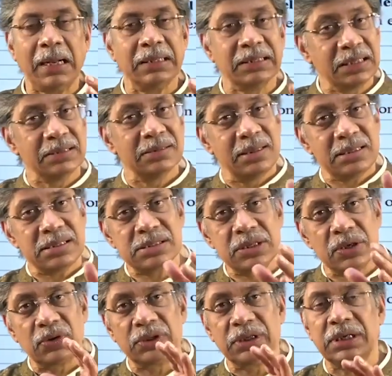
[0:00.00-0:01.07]
then this
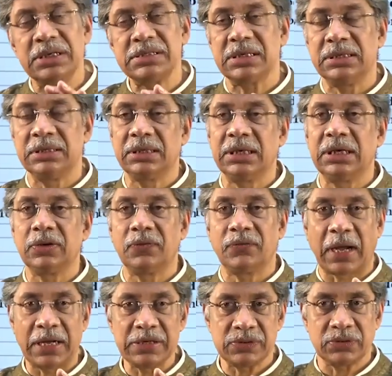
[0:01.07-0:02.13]
0 degree centigrade of
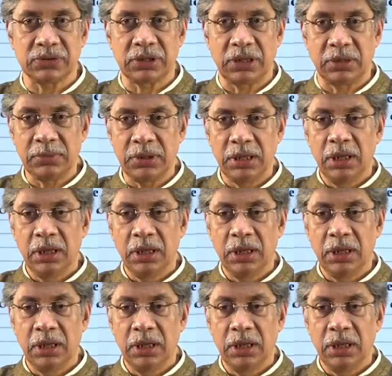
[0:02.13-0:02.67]
isotherm